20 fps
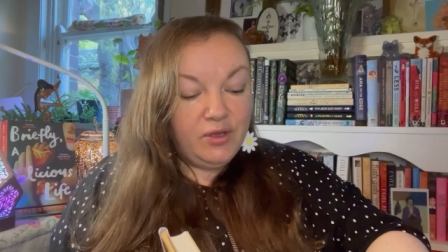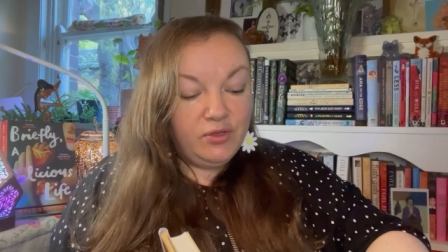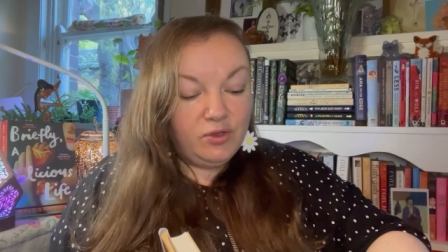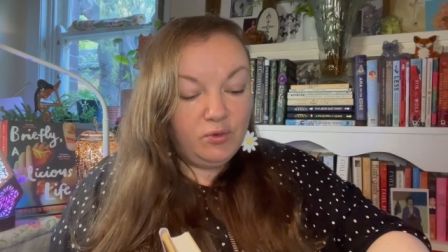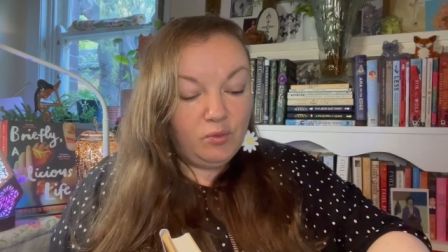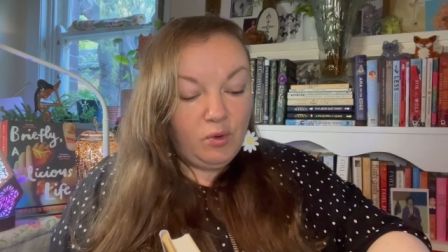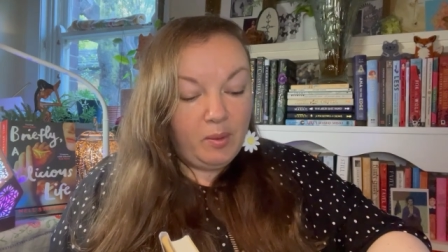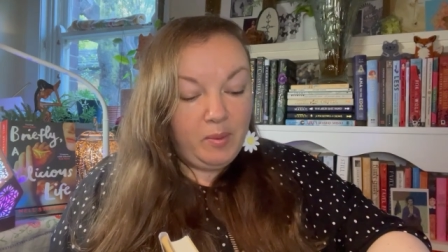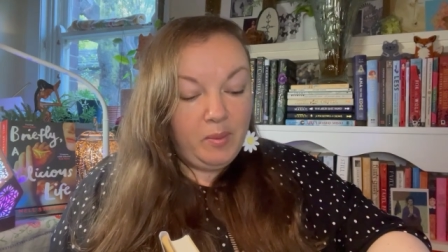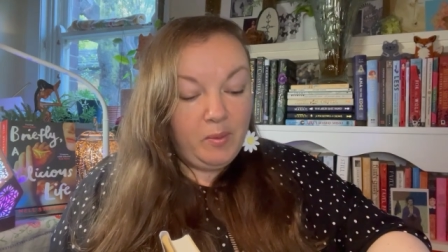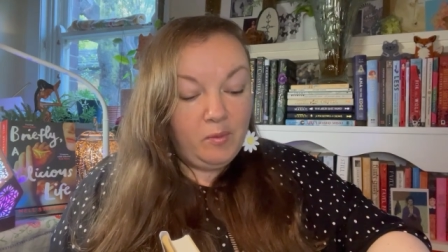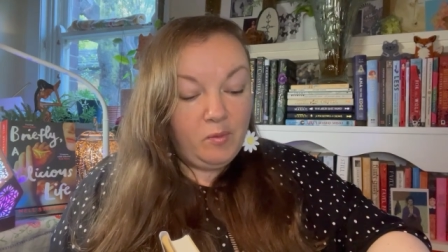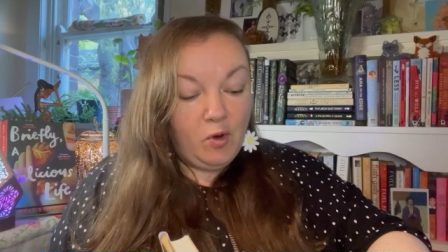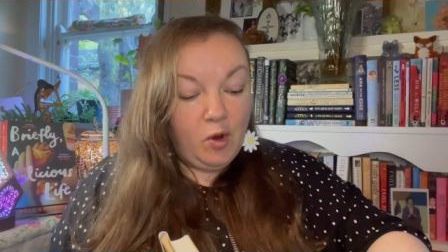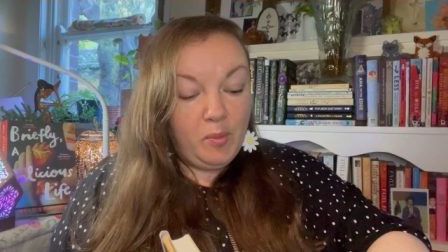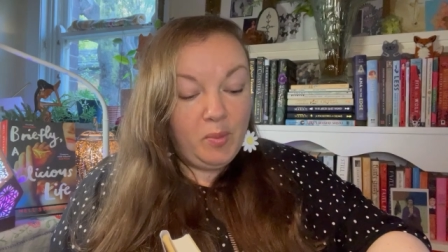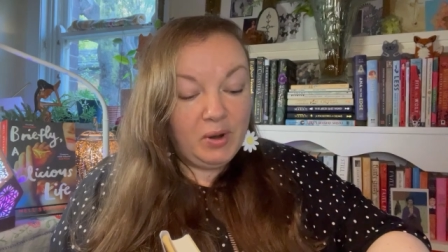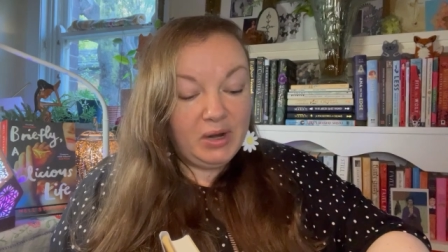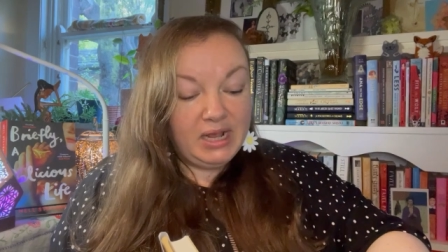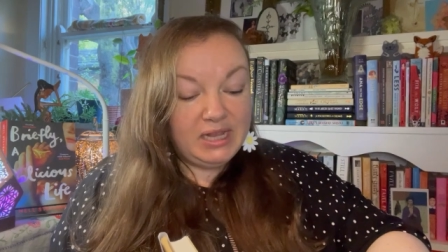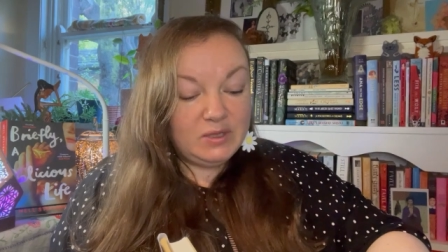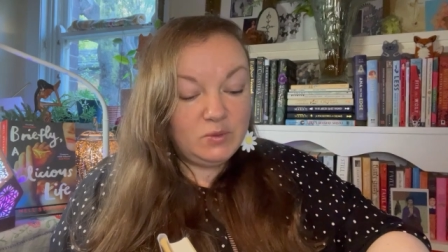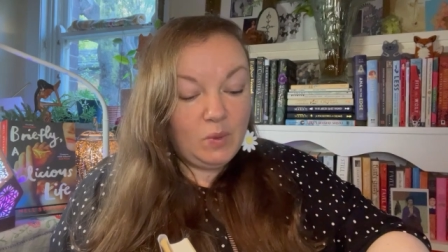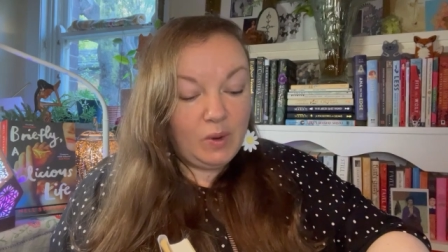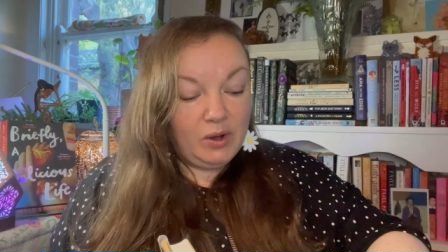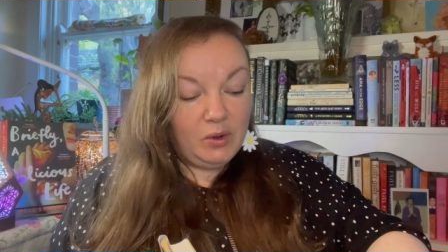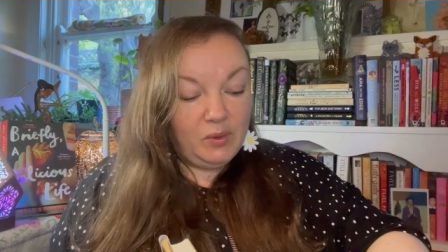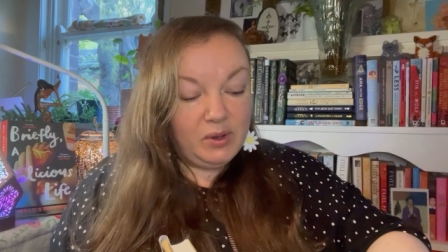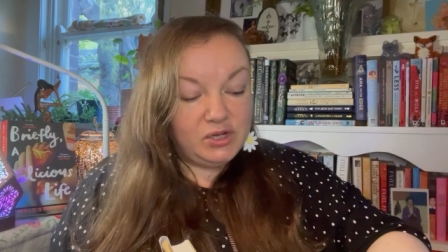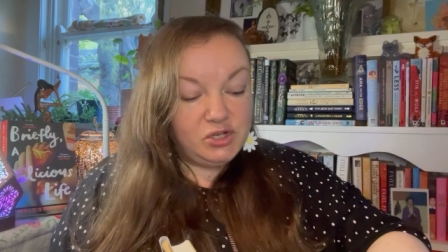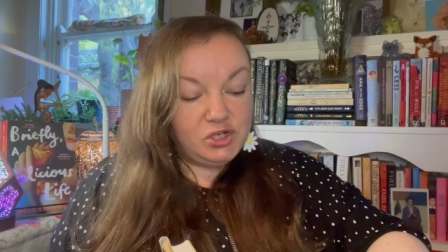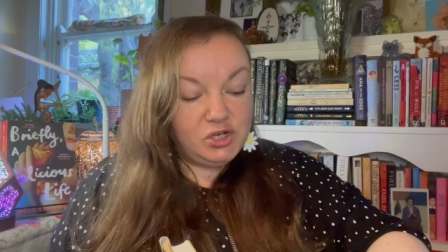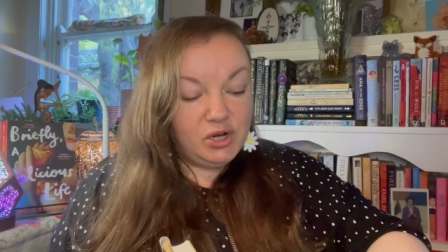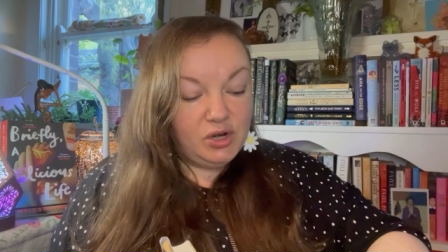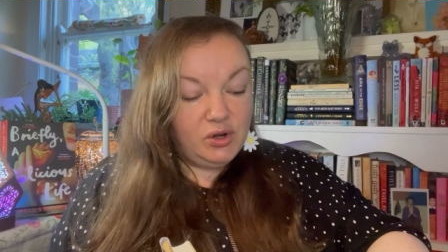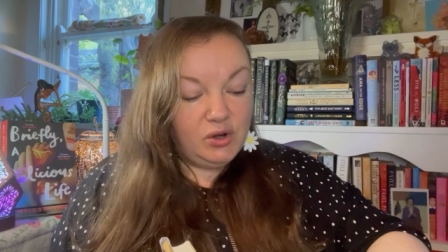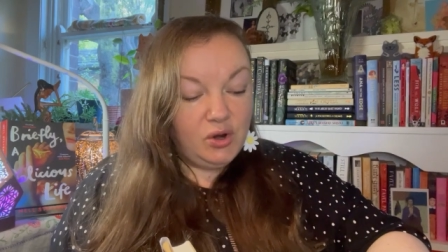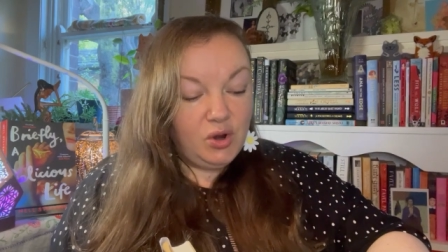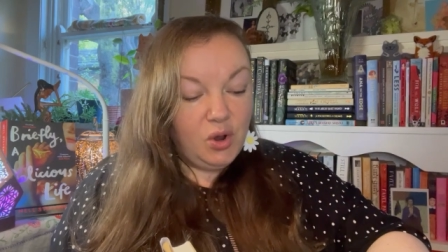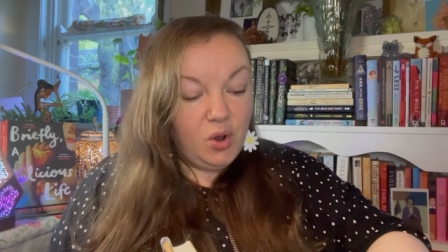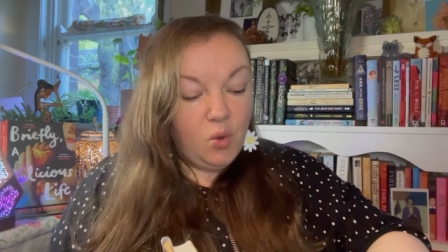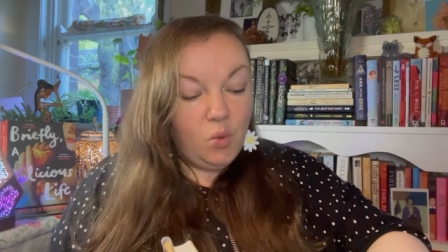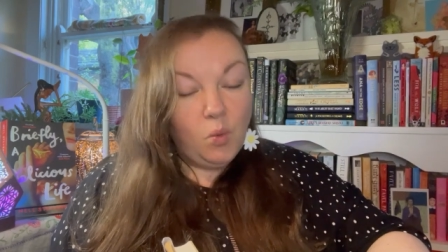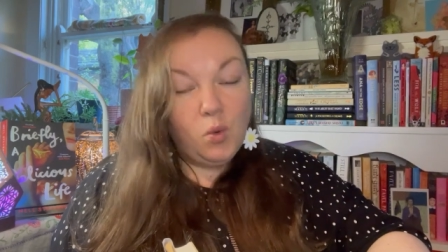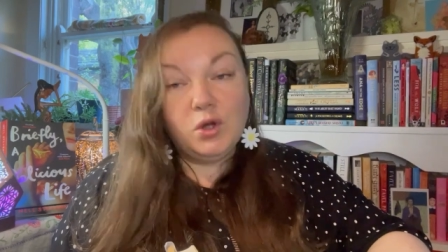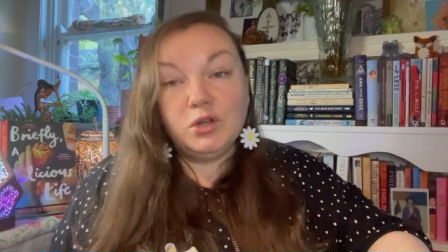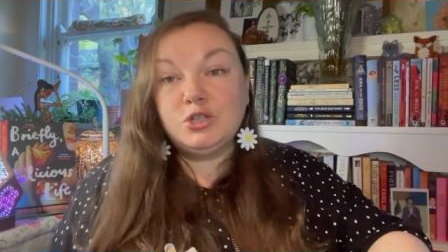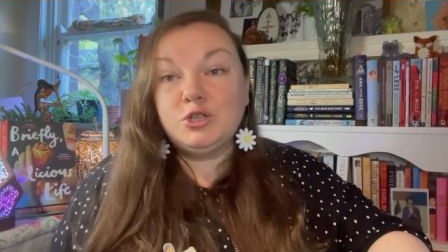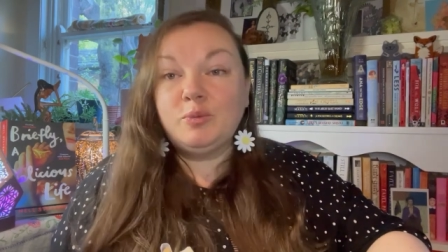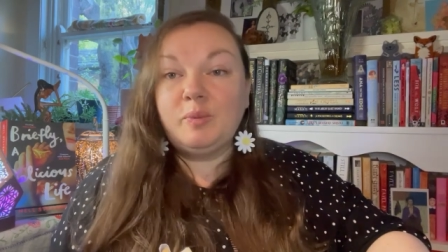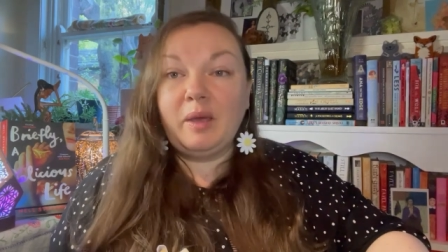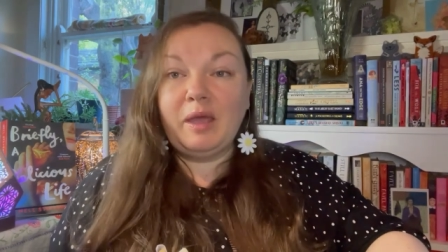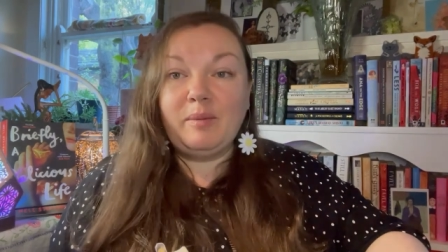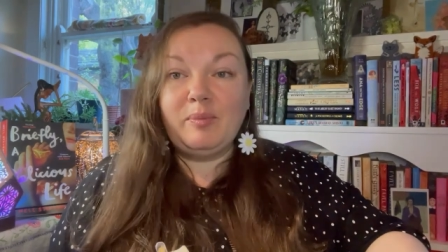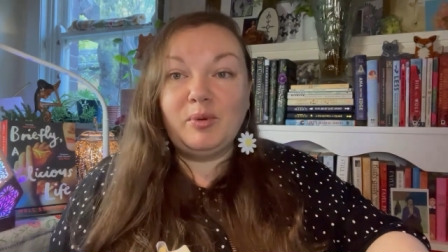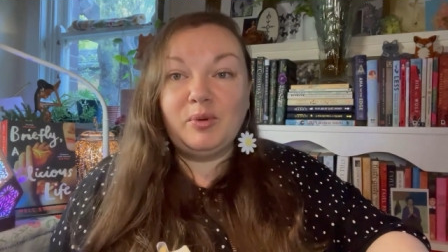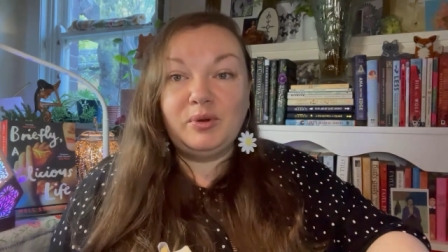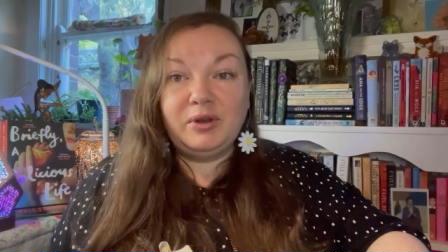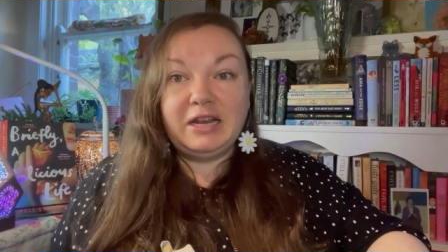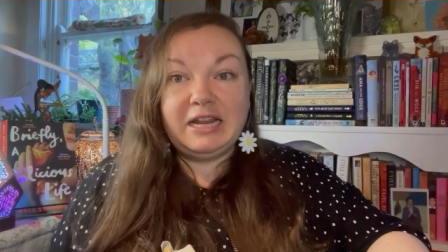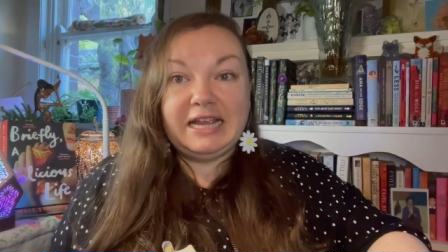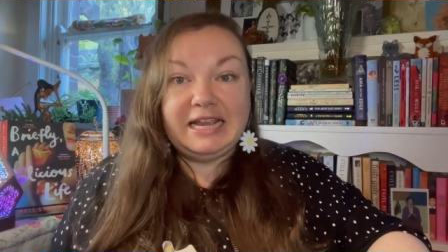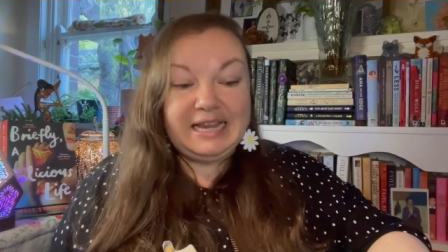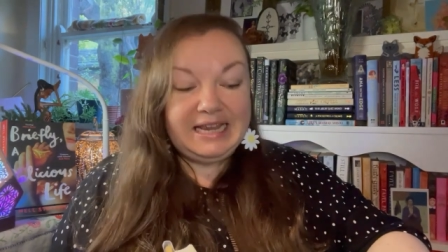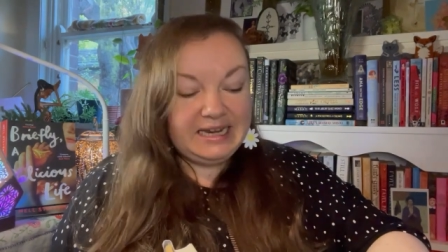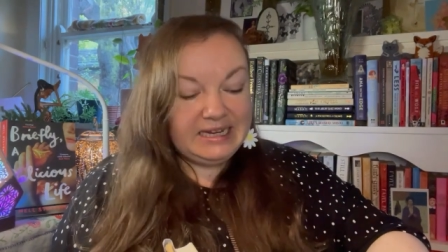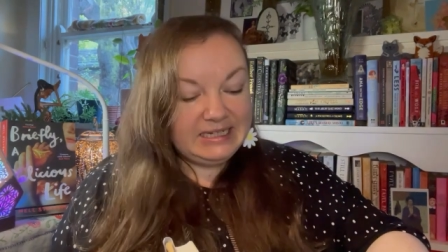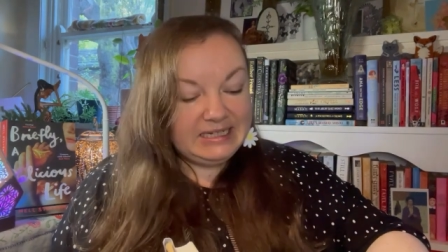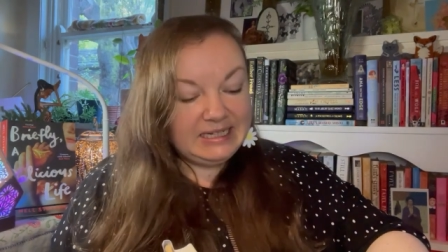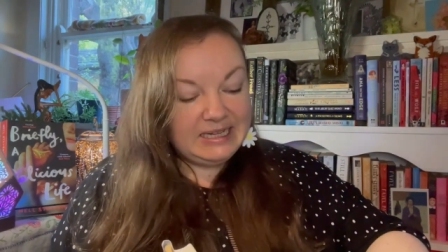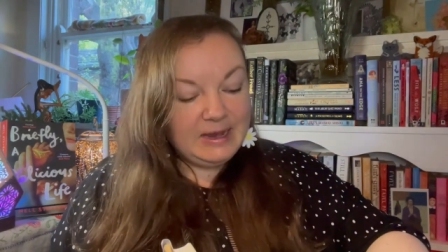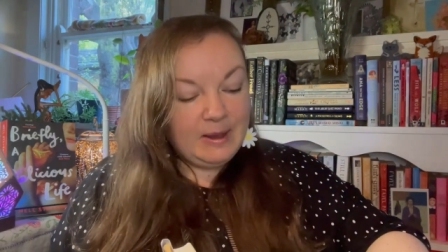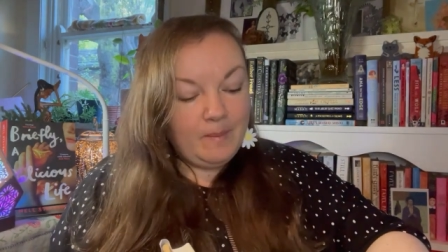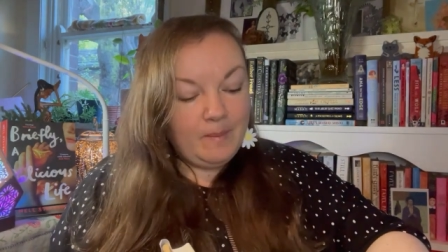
The ro robot has one question. What do people need?